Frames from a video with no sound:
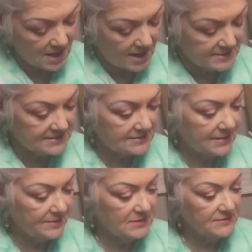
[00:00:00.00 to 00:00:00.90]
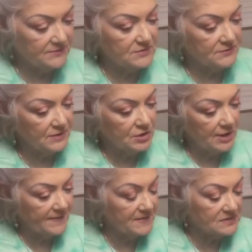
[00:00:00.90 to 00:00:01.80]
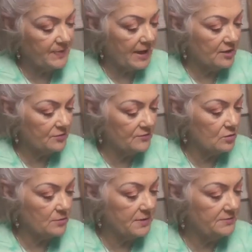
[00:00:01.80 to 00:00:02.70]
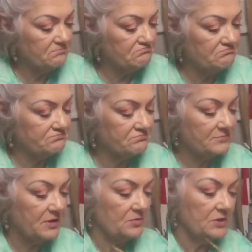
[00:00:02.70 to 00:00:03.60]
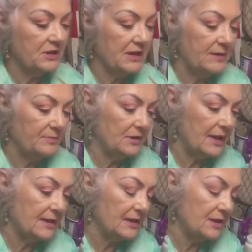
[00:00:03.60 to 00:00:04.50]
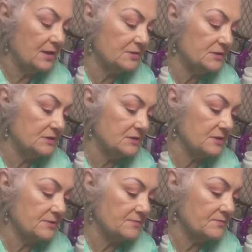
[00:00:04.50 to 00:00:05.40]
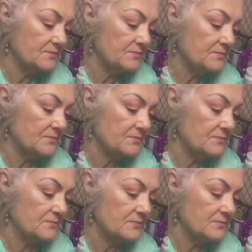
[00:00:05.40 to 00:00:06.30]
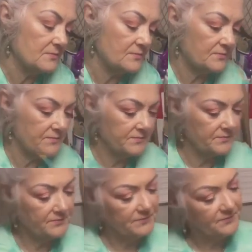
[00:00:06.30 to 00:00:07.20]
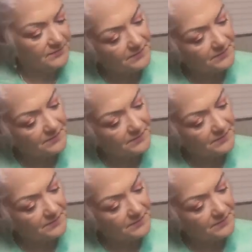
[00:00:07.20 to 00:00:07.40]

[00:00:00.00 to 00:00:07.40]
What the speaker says: dots, to figure out this pattern for me, it wouldn't have happened. Well, Lisa made it difficult when she wanted to have two colors